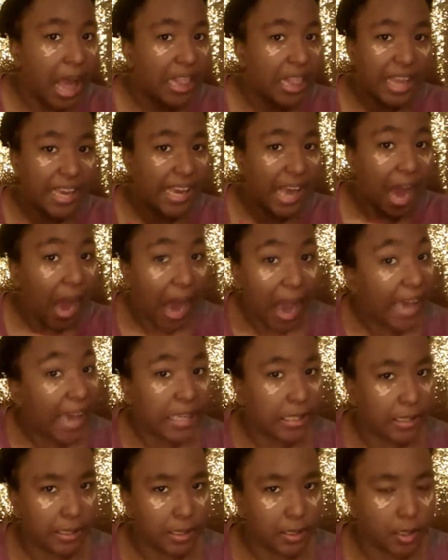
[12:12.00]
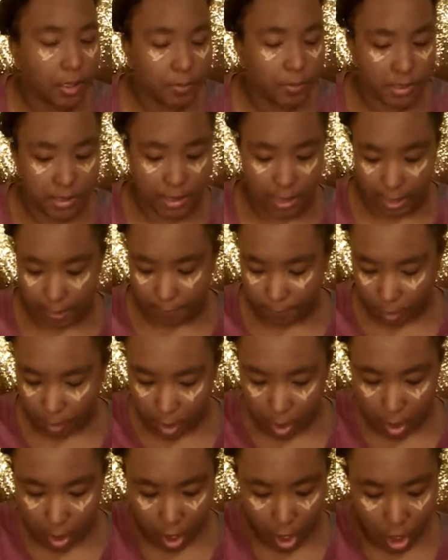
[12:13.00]
Like, highly upset.
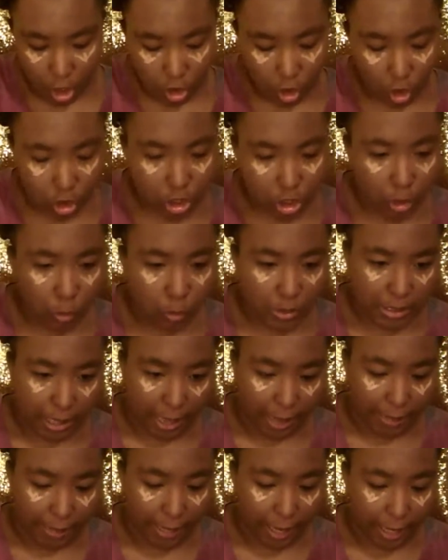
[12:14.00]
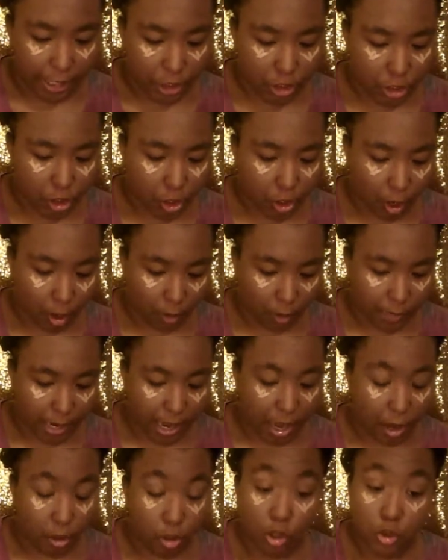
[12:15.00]
So she was like, Kiesha, calm
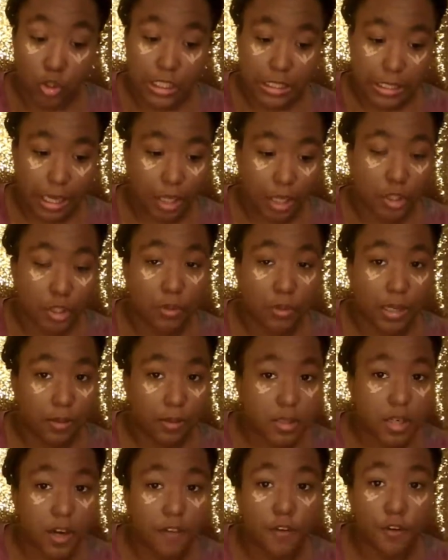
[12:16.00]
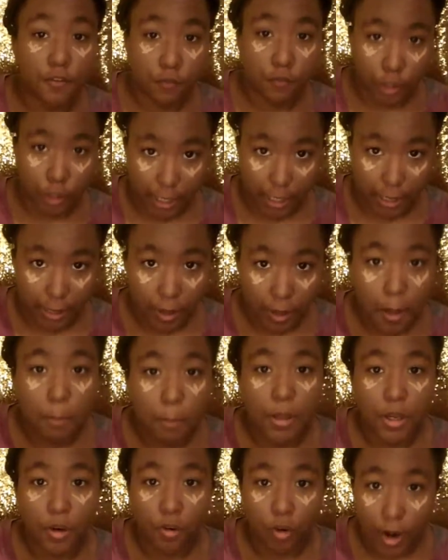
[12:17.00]
down. You just got your nails done for free.
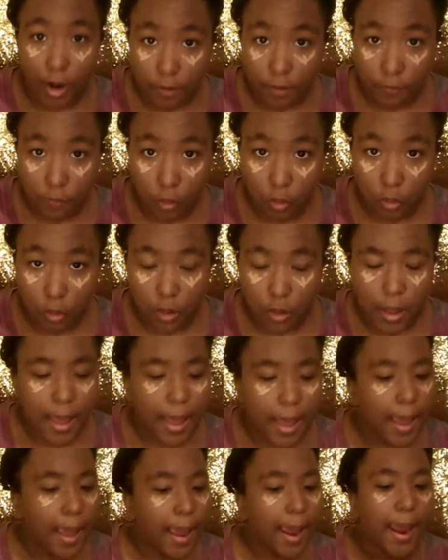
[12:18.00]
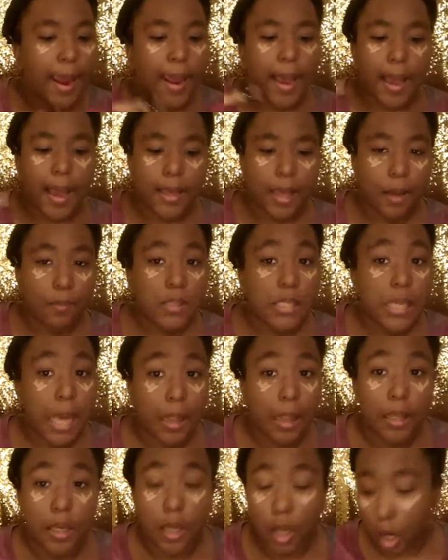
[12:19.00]
Be grateful. And I kept
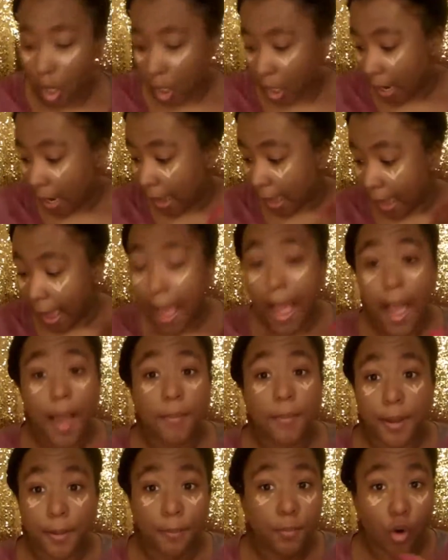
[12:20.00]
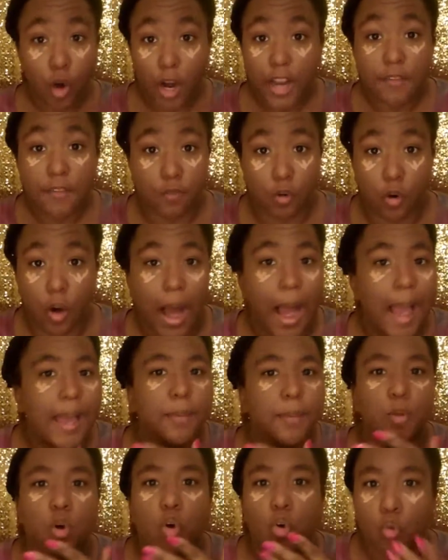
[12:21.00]
telling her, I am grateful. I
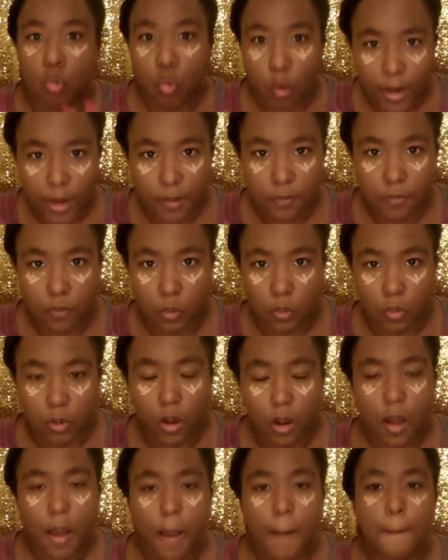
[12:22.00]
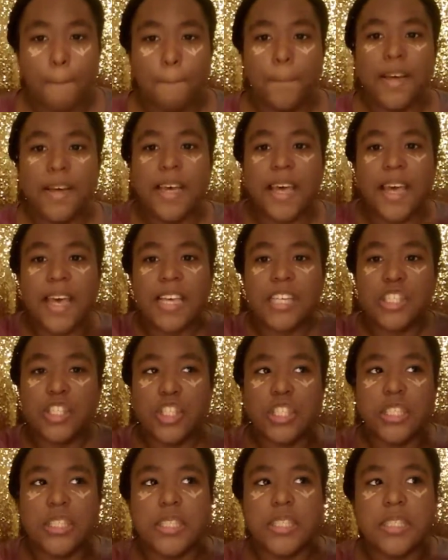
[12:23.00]
am grateful. But it's
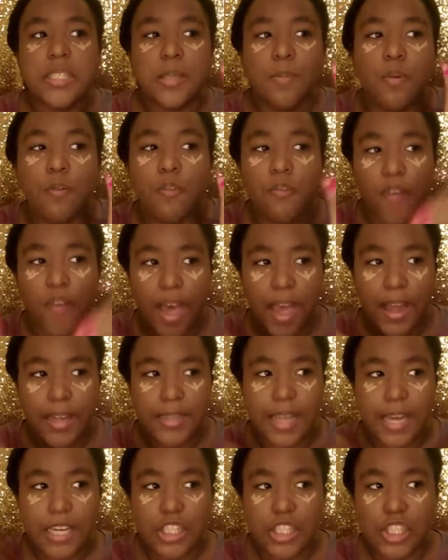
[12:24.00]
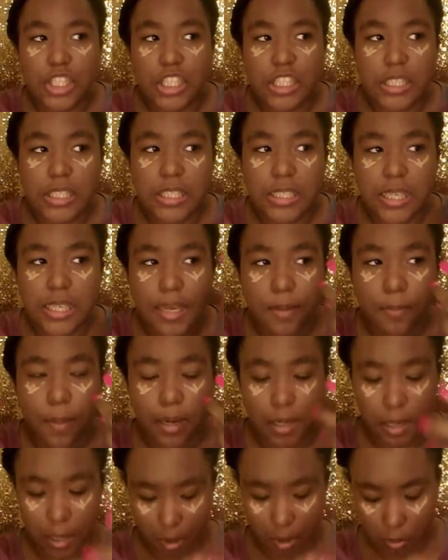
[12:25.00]
just the simple fact that she did my
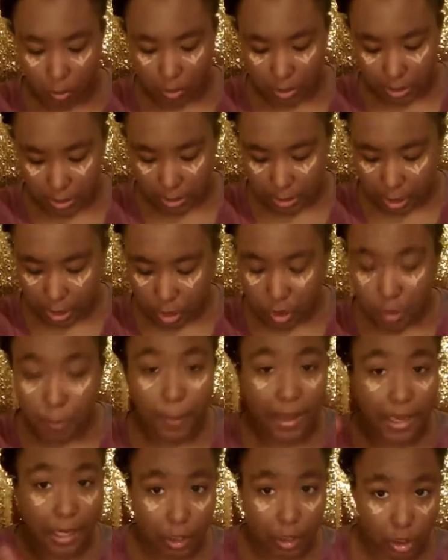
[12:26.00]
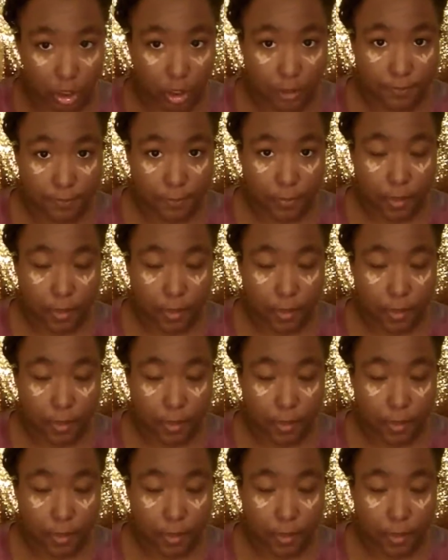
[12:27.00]
nails in such a manner.